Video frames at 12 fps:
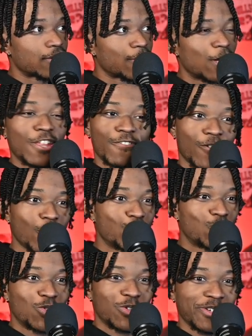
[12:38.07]
th- the
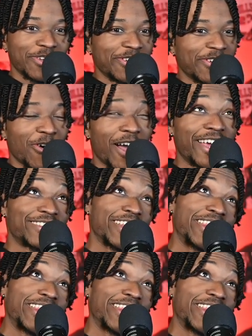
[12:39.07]
first, or I guess the